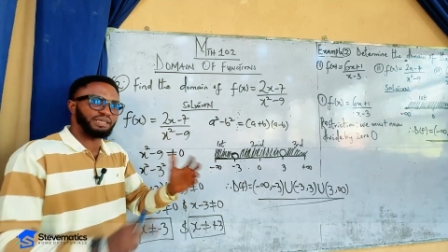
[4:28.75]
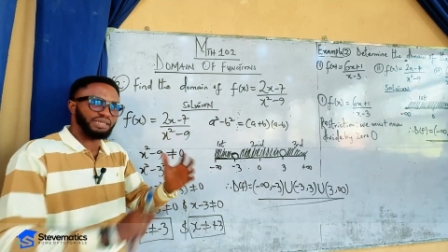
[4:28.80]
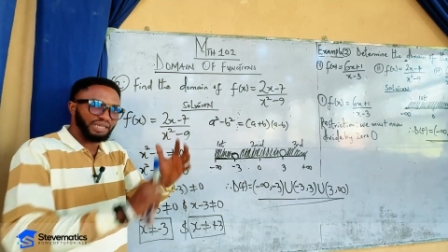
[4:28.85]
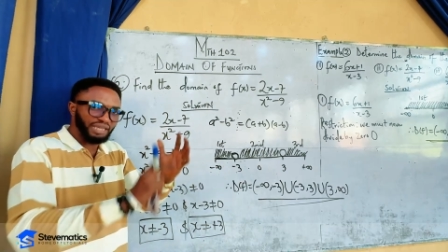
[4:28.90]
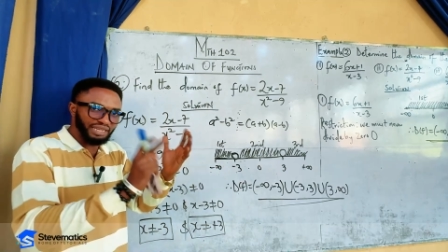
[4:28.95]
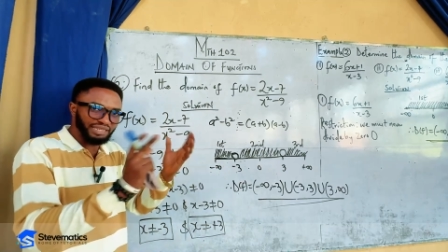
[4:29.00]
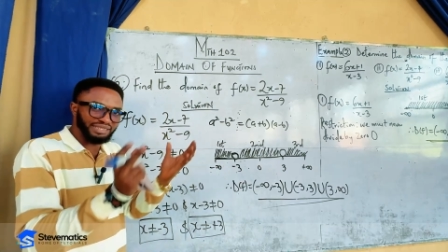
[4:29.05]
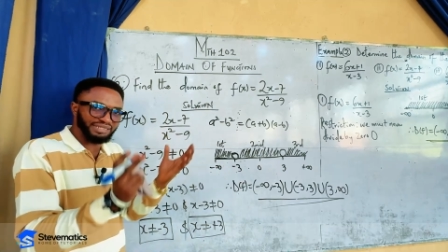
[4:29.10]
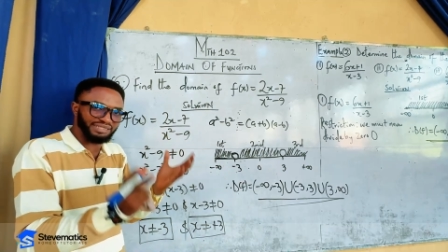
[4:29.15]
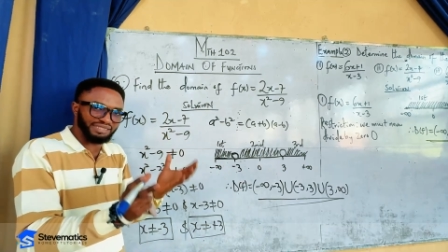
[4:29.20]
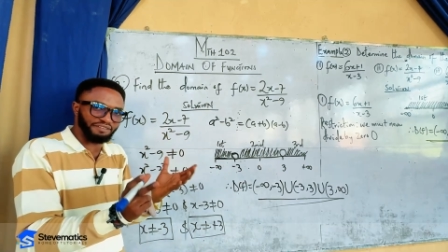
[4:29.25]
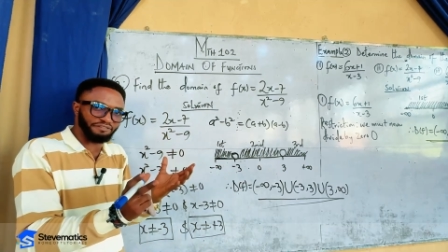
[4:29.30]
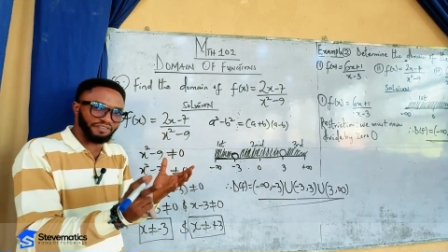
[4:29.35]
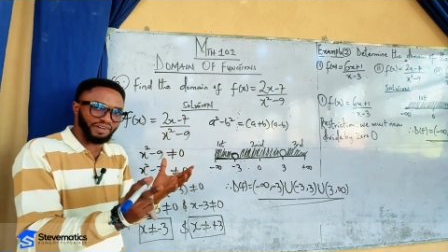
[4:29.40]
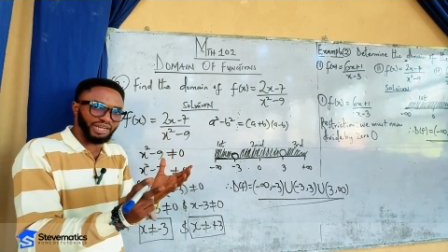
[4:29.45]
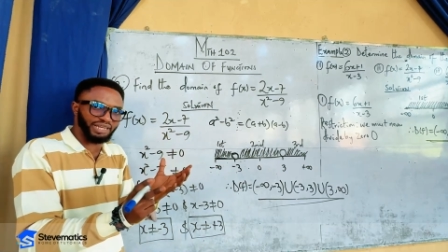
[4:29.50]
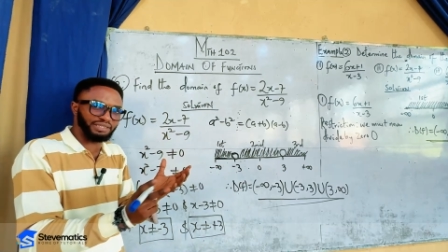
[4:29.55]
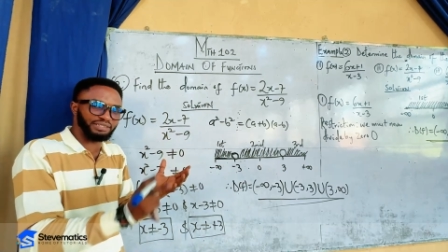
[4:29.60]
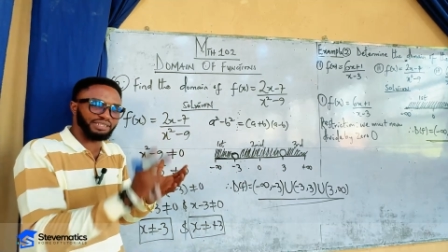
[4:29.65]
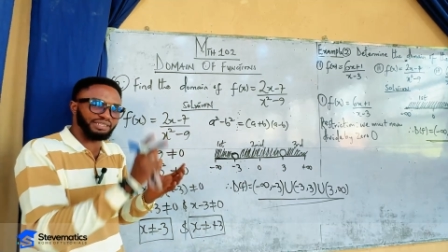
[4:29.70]
It is
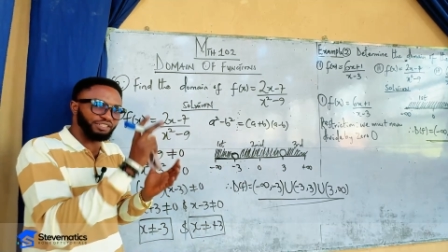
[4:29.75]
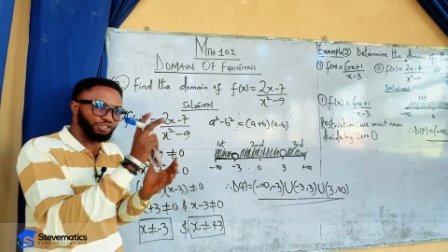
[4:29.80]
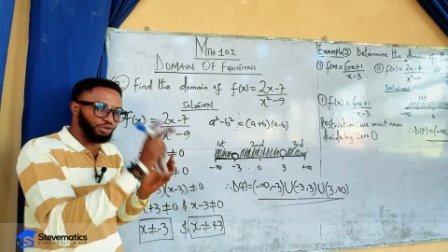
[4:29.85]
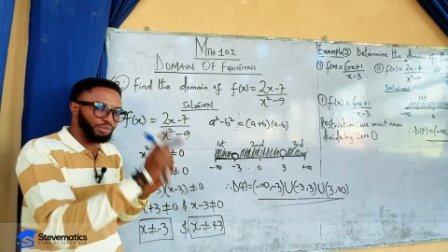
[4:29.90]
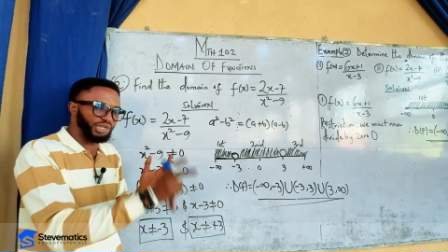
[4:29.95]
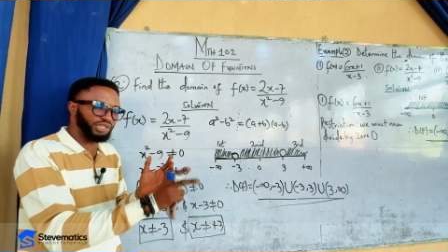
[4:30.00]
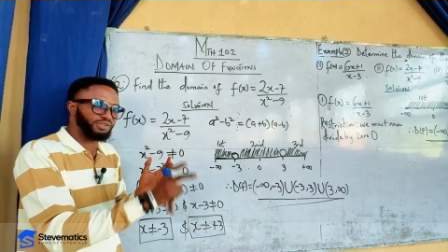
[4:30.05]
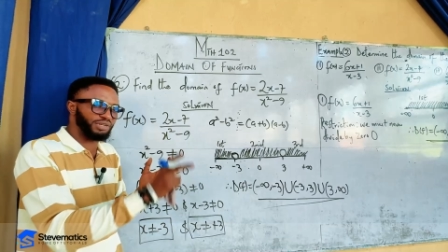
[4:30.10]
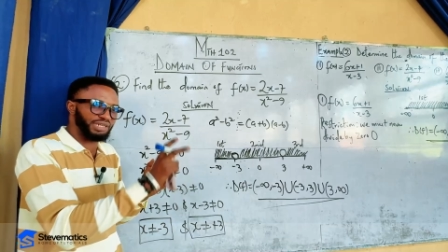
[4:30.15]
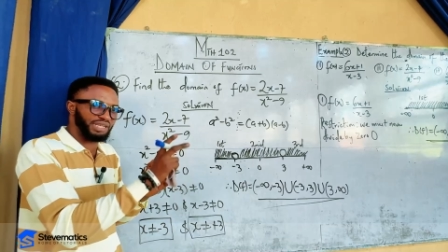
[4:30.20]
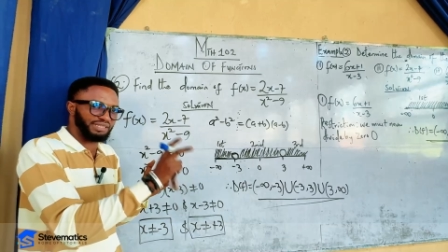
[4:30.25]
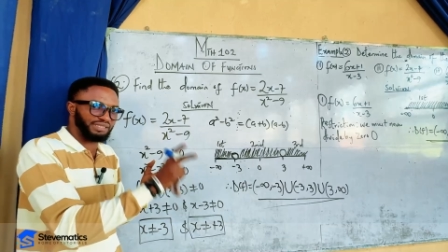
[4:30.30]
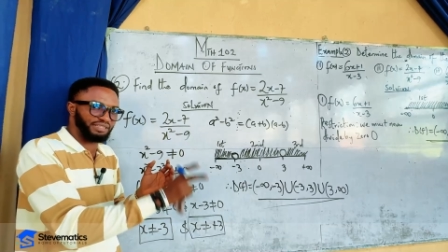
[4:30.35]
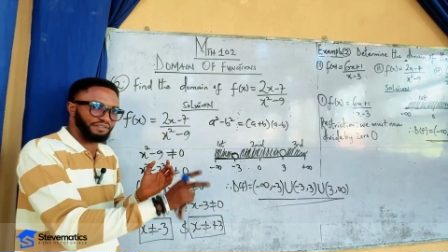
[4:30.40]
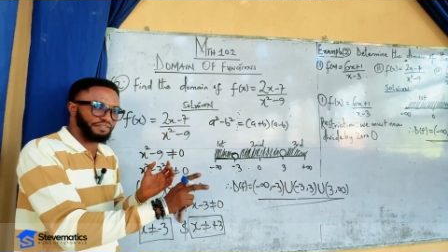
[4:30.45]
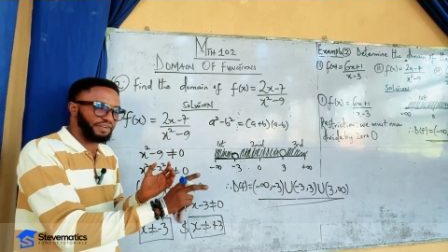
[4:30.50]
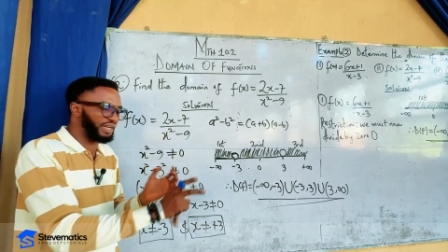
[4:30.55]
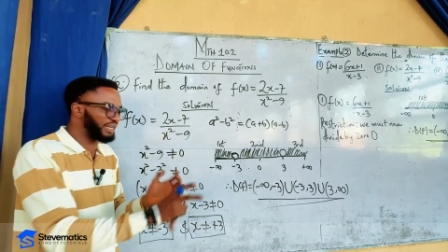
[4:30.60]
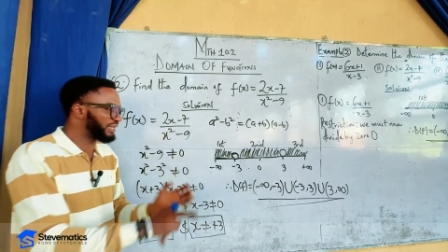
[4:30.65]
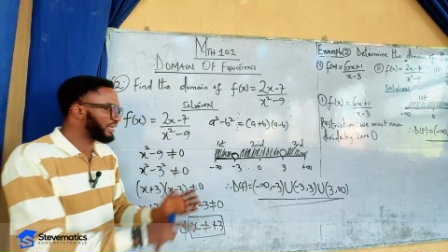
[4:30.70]
defined. The denominator there is
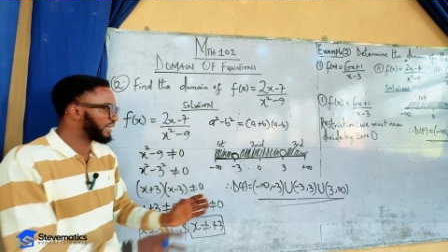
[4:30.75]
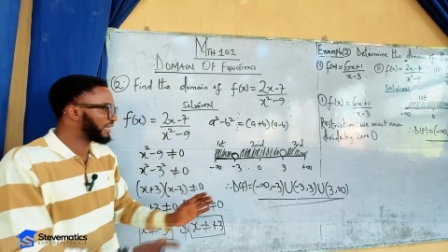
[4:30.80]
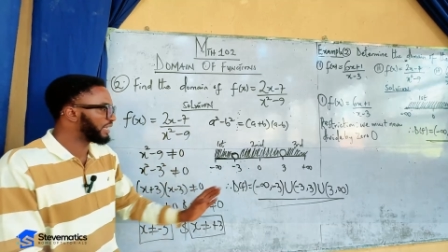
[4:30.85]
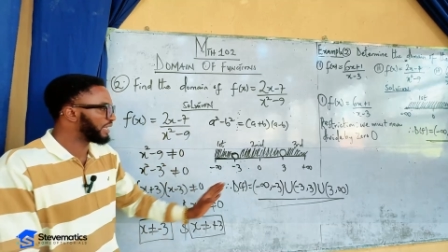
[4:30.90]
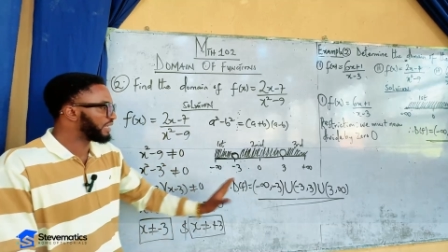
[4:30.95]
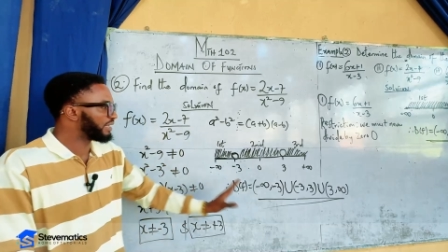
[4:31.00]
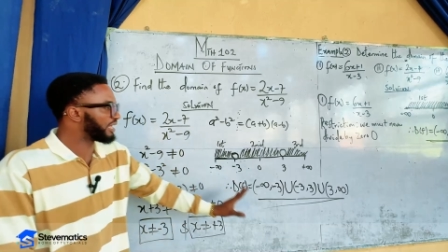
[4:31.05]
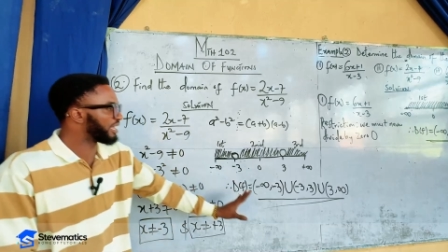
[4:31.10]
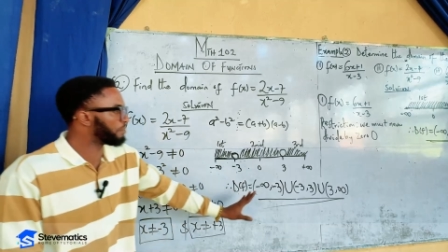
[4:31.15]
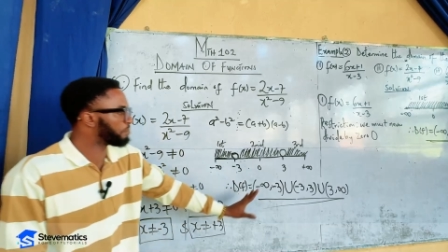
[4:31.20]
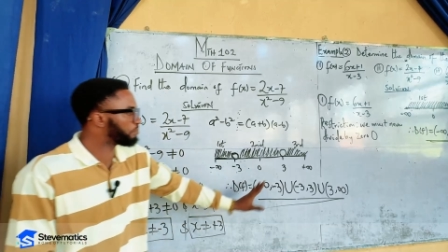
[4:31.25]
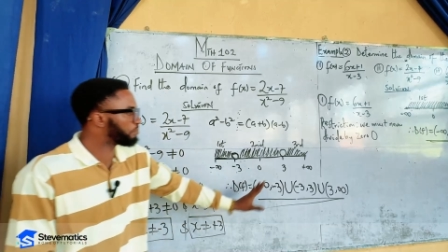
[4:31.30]
defined. Then